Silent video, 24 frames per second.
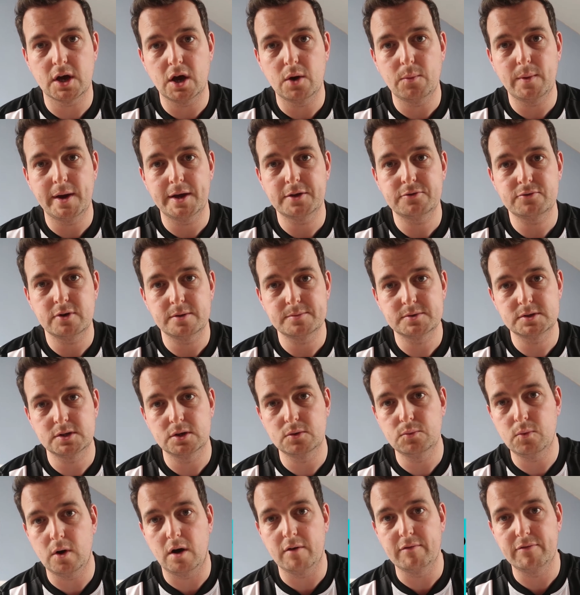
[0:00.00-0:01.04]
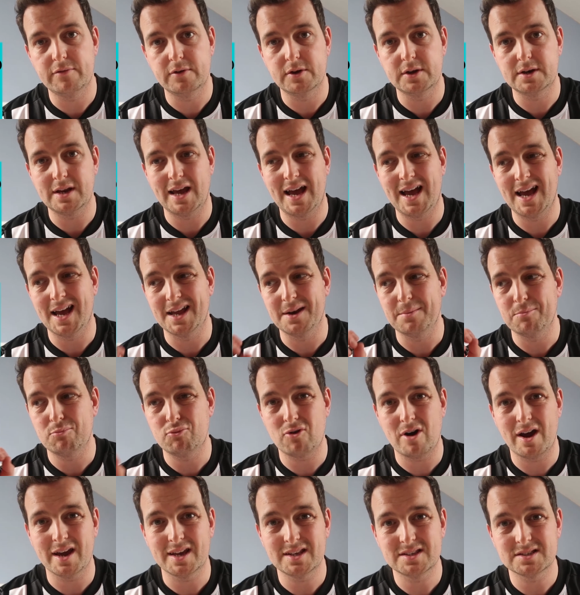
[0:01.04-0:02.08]
got away trips to Watford and
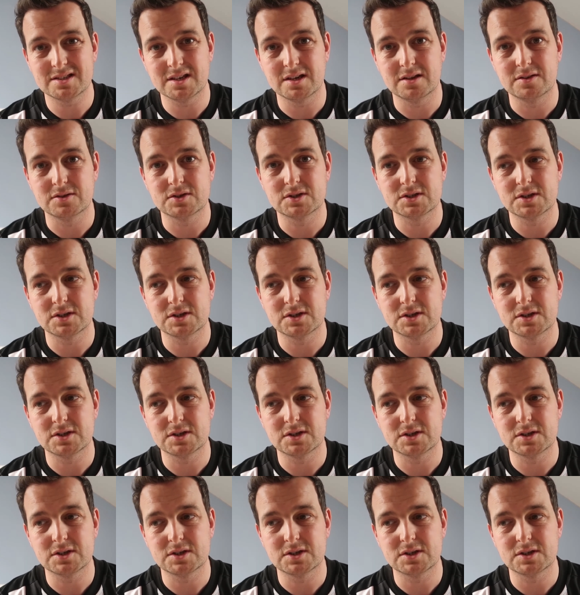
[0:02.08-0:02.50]
Brighton.